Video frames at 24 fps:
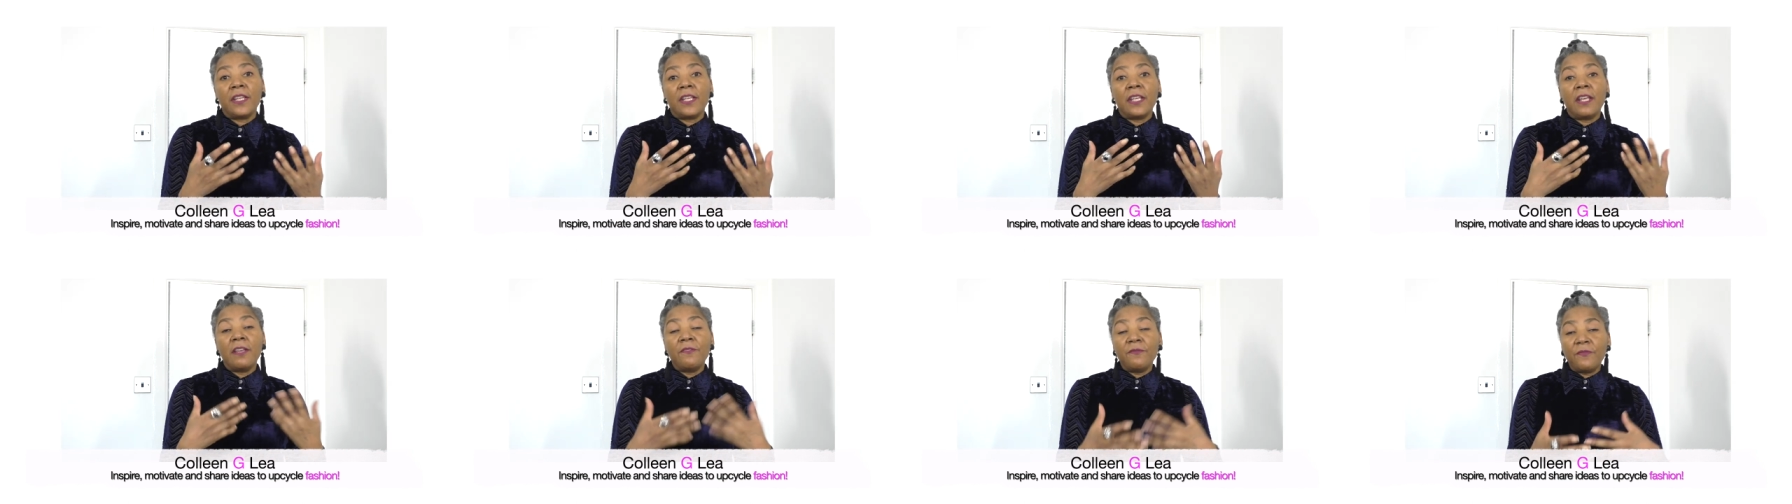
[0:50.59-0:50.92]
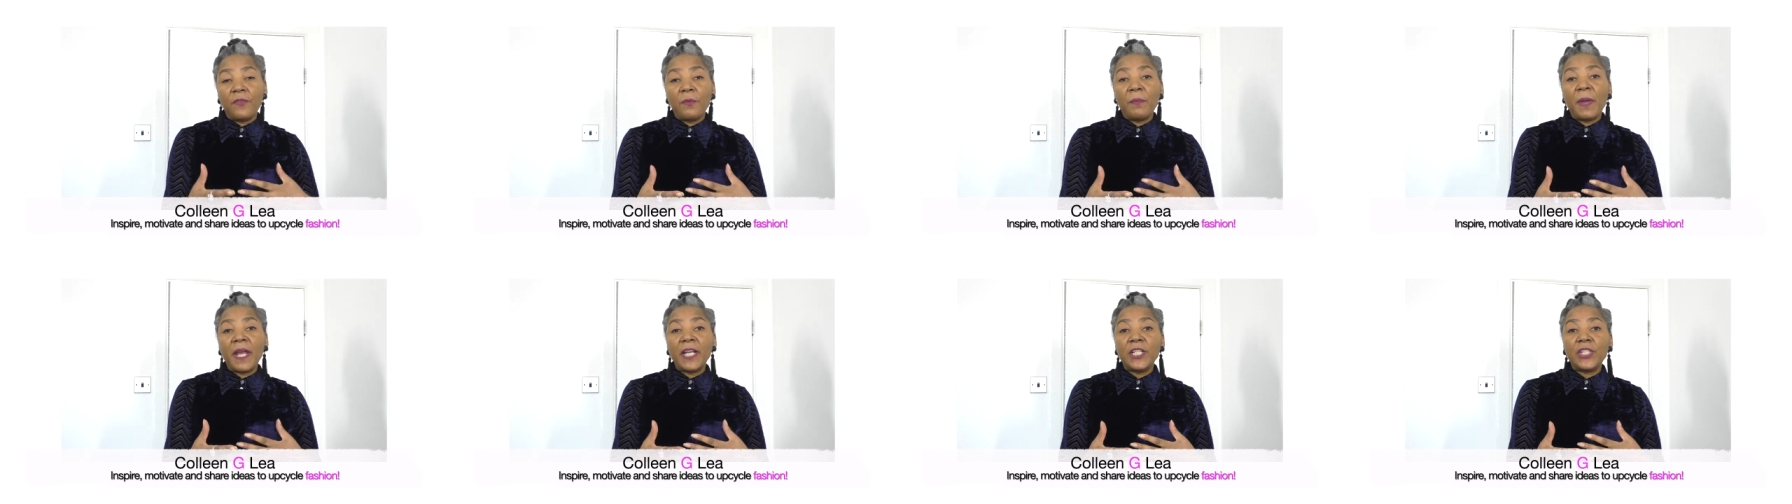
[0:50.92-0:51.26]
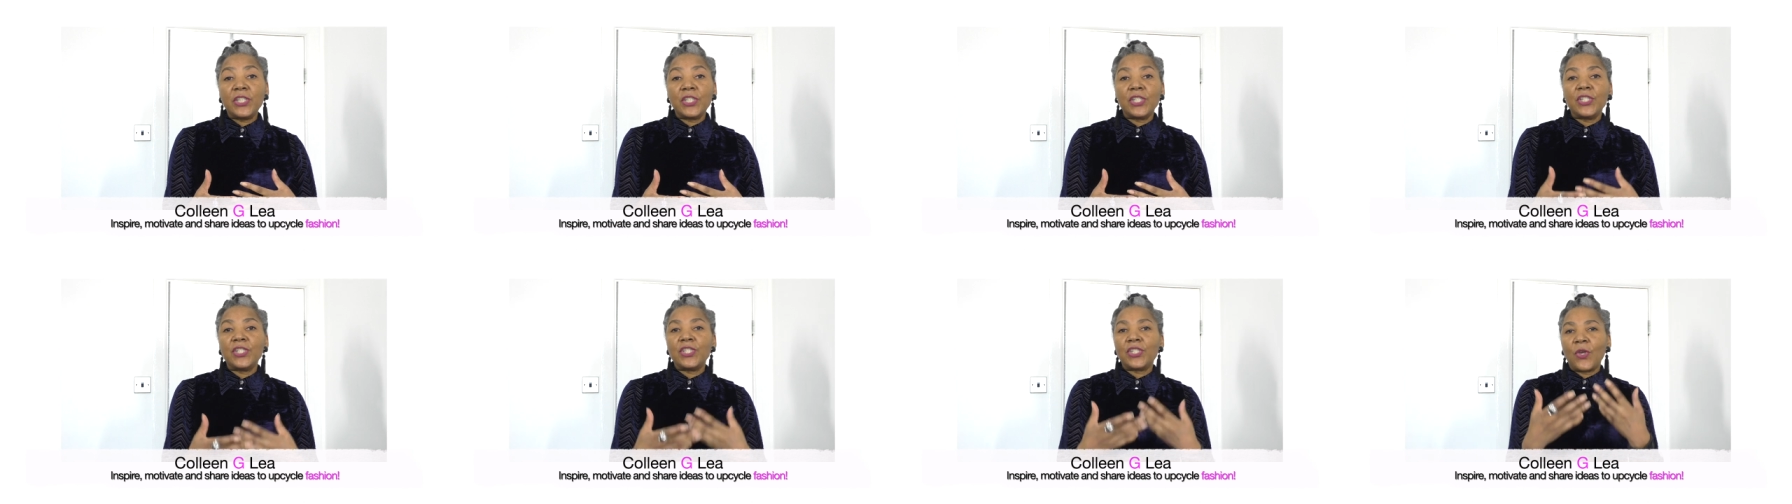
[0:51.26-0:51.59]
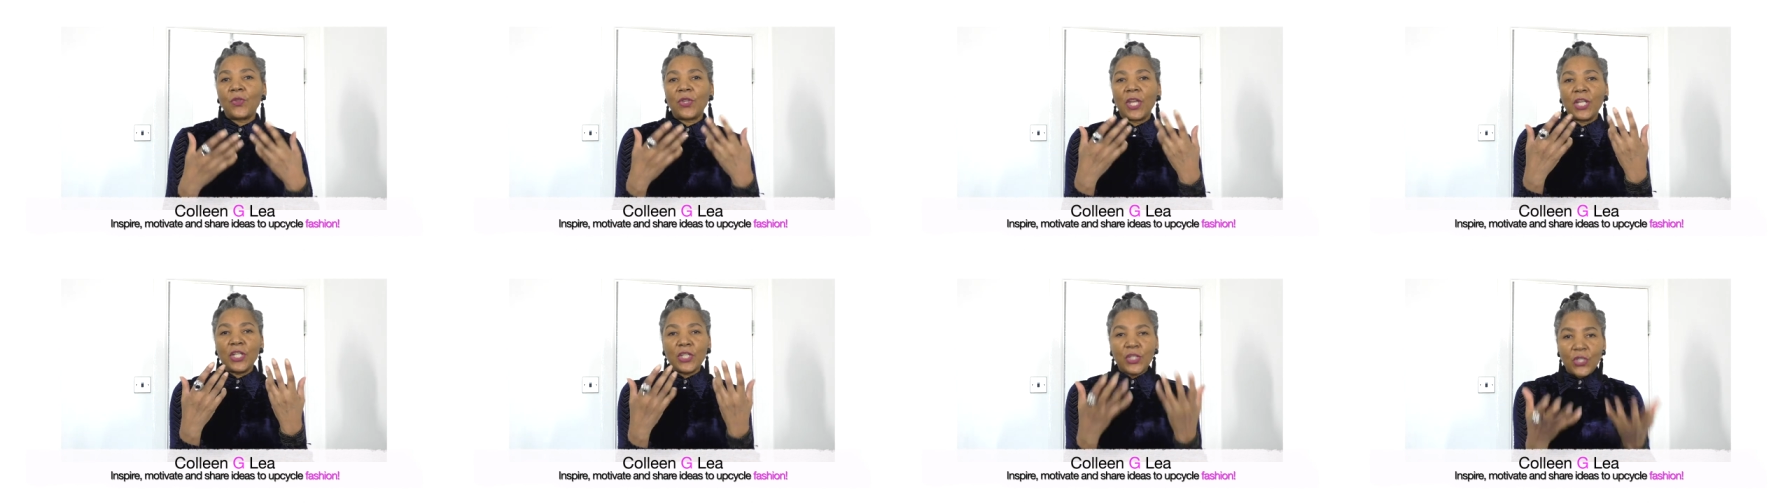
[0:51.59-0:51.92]
the information so
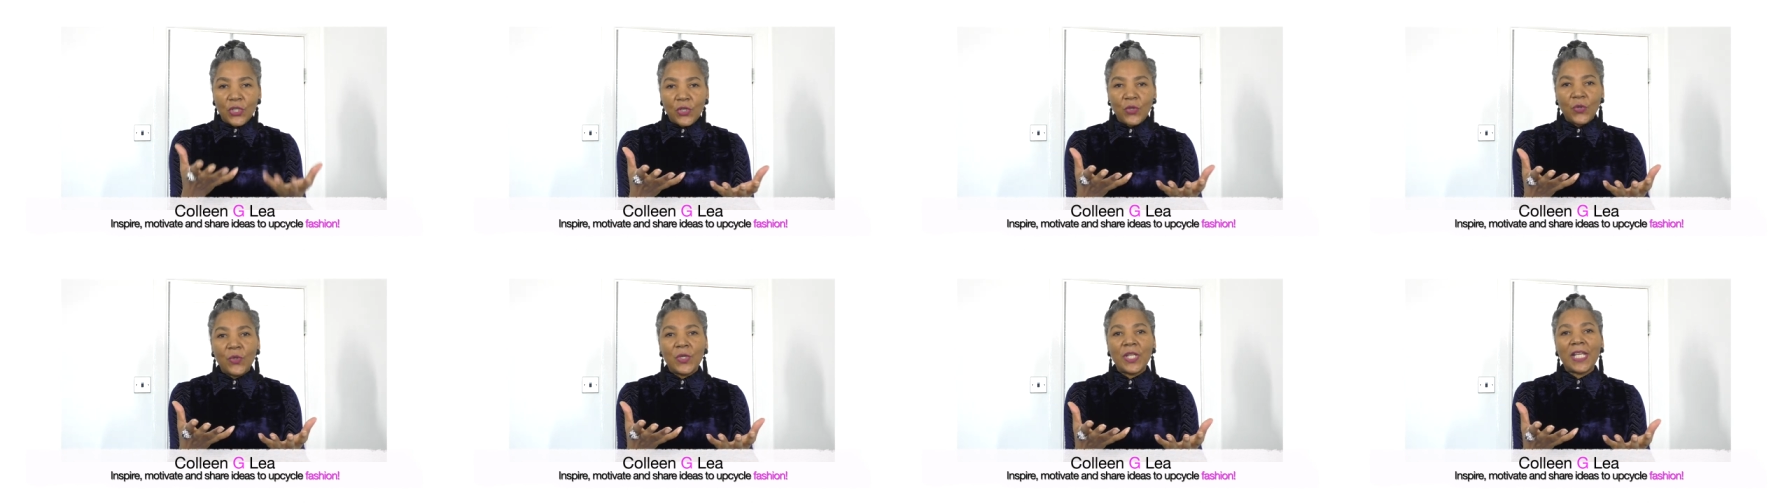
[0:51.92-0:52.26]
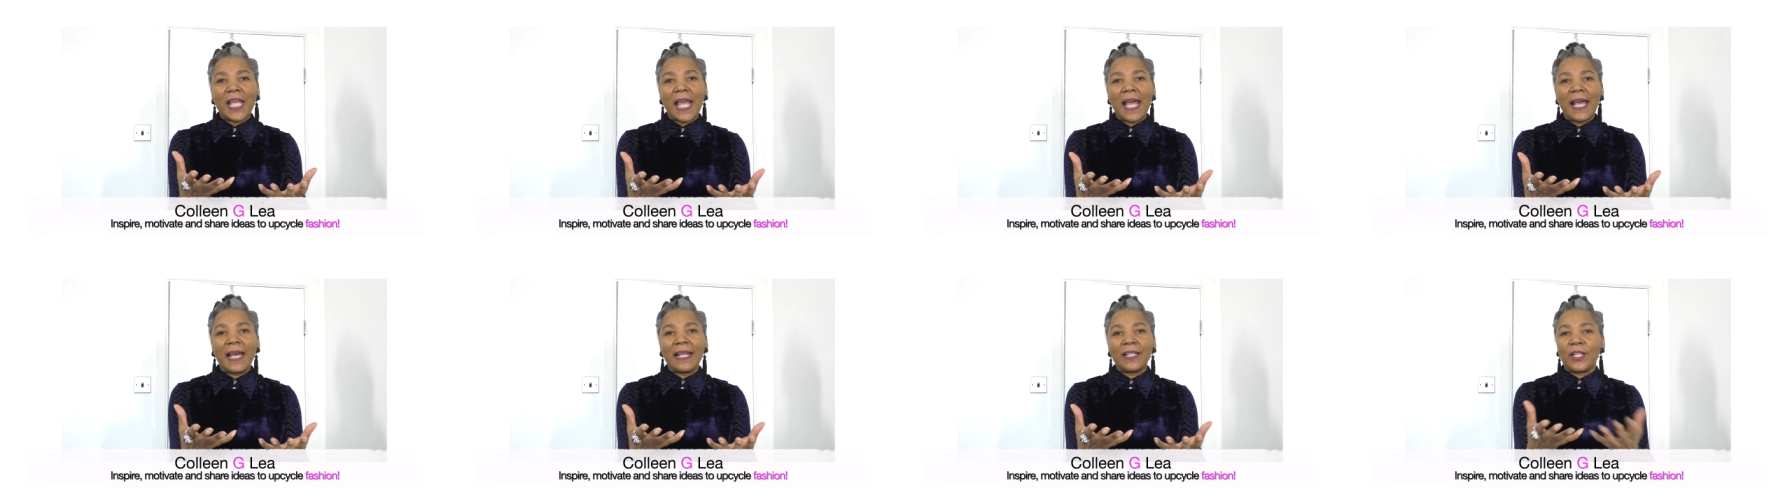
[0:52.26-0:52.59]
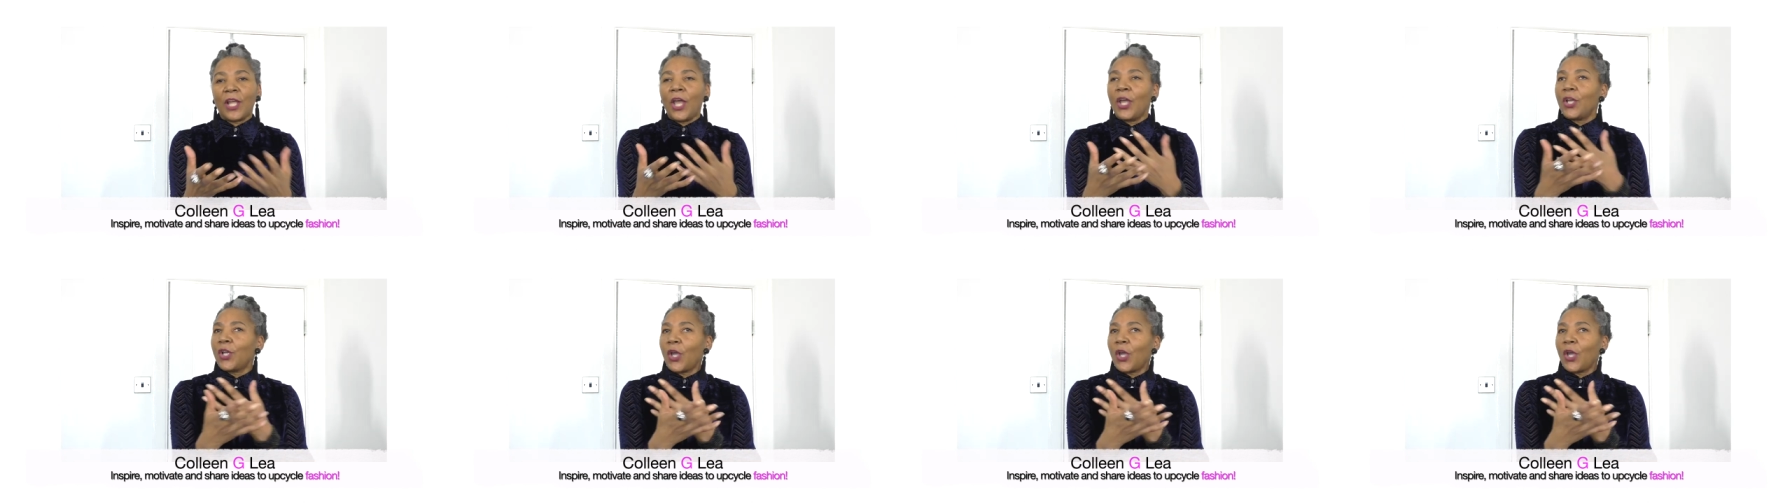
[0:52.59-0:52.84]
that you can